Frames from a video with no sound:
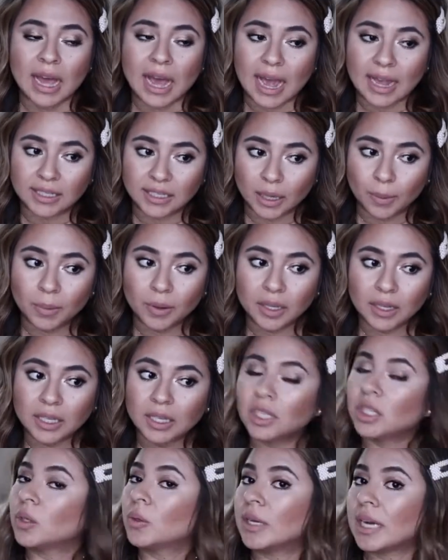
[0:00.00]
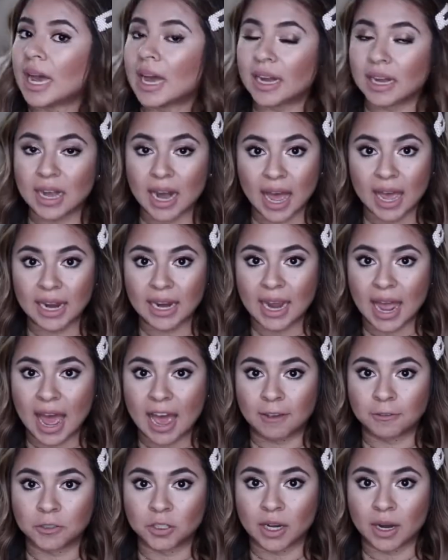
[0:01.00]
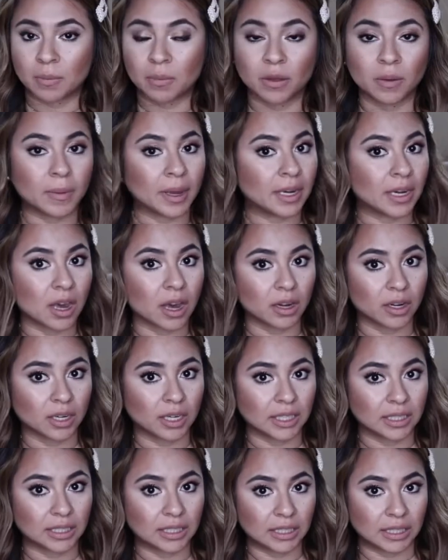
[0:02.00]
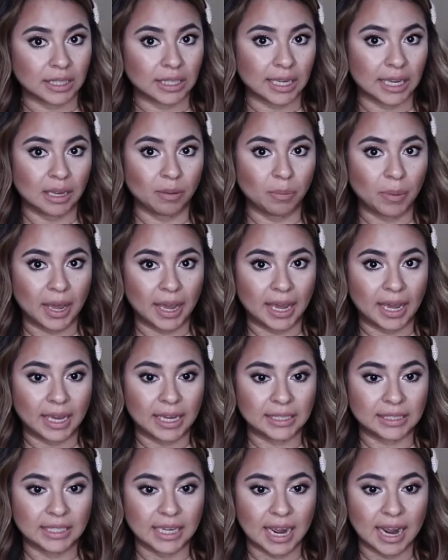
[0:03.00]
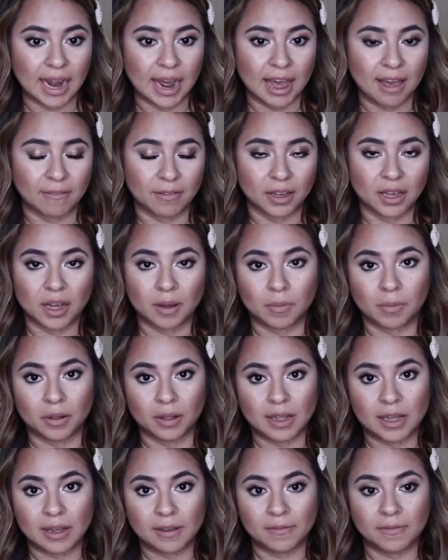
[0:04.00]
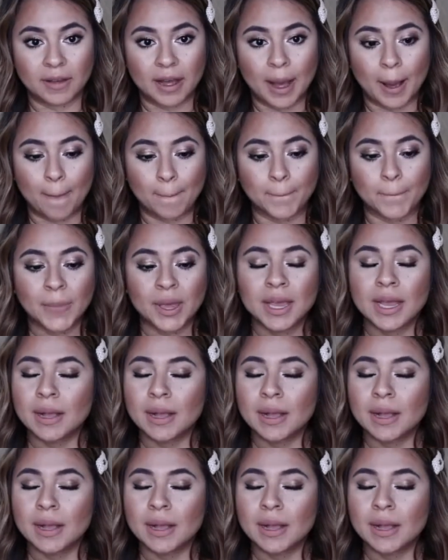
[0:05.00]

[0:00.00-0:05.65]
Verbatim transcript: I typically do it at night after I put my daughter to sleep and I have a couple of um,